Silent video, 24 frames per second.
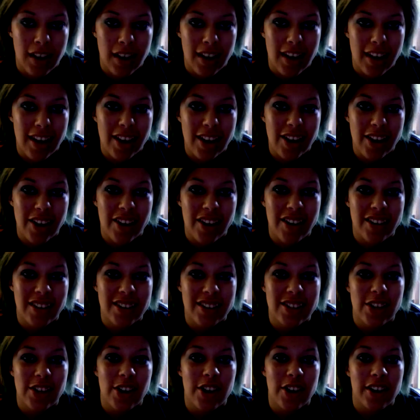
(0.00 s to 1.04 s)
Hey y'all, it's
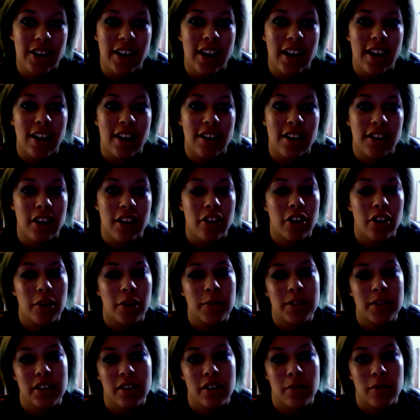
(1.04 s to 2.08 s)
Argyle, another
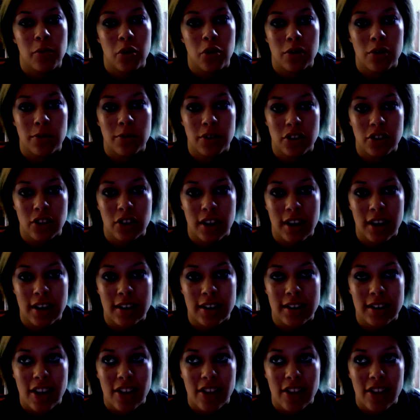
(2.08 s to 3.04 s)
episode of Boredom Strykes.